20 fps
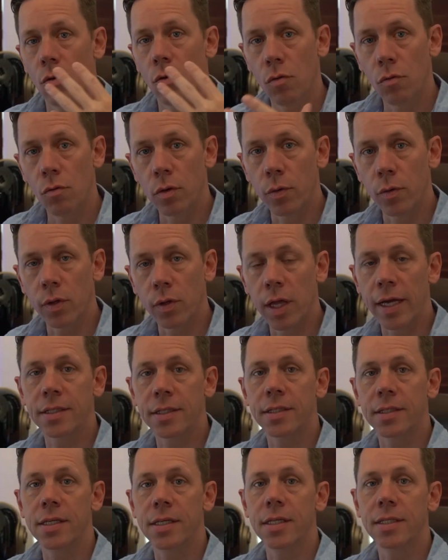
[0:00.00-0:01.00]
we would like to
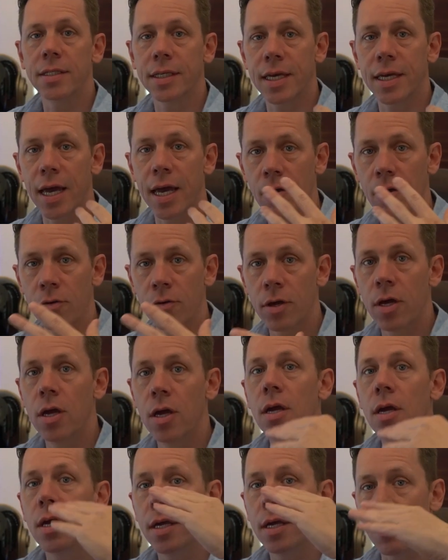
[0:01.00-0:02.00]
see this account
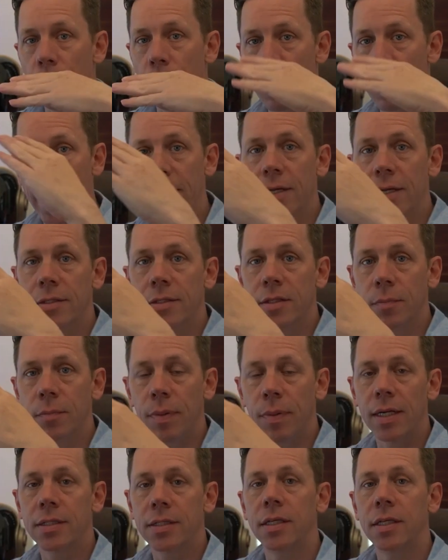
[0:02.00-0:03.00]
get back into
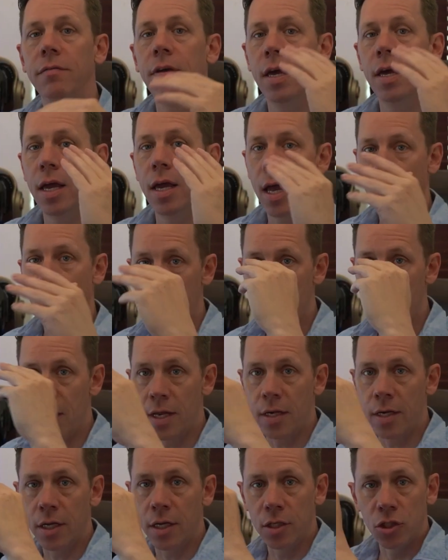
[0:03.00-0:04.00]
positive and
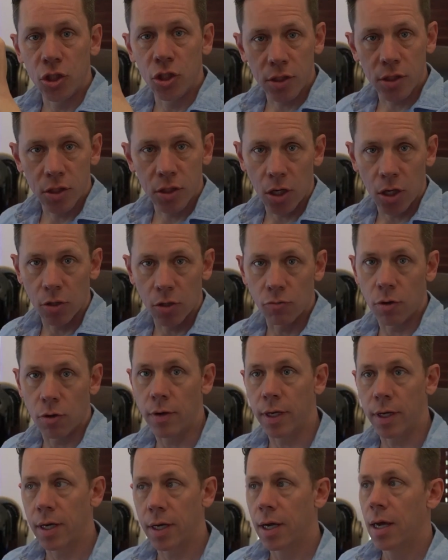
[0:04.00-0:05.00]
then just start
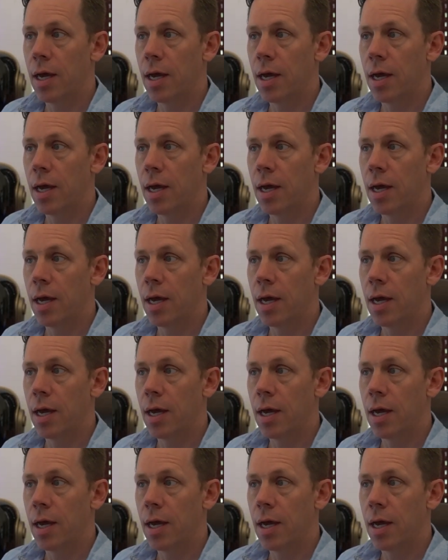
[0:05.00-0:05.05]
growing.